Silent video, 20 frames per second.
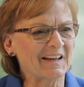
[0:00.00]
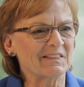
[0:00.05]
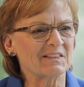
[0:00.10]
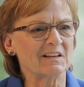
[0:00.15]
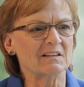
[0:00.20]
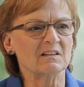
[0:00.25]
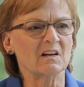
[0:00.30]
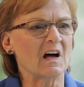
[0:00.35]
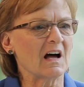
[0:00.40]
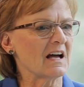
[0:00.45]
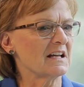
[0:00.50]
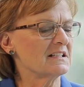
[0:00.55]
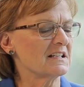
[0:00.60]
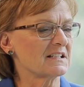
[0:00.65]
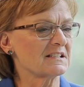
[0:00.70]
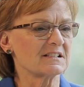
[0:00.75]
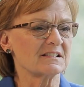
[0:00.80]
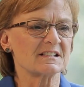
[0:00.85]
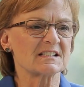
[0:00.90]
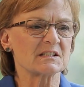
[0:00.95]
And the law
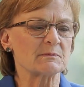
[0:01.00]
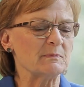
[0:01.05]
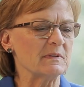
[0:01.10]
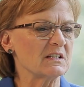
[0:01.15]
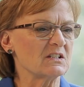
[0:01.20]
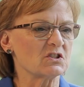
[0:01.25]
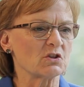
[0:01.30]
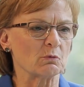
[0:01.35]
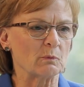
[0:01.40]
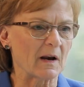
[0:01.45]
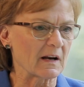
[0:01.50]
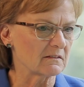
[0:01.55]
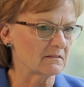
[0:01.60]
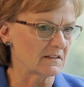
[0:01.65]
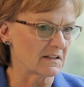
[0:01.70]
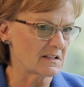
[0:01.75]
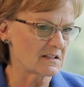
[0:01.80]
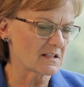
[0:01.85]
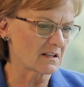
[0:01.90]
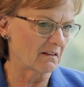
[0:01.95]
doesn't speak
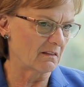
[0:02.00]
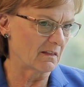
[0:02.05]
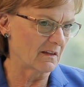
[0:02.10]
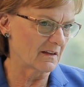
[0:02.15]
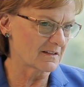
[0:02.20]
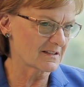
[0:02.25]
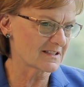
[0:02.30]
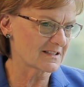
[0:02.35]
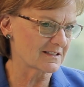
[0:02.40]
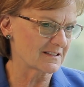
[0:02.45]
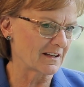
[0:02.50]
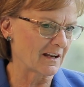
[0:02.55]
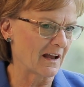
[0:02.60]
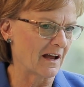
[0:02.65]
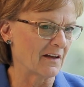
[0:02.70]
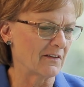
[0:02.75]
directly to this.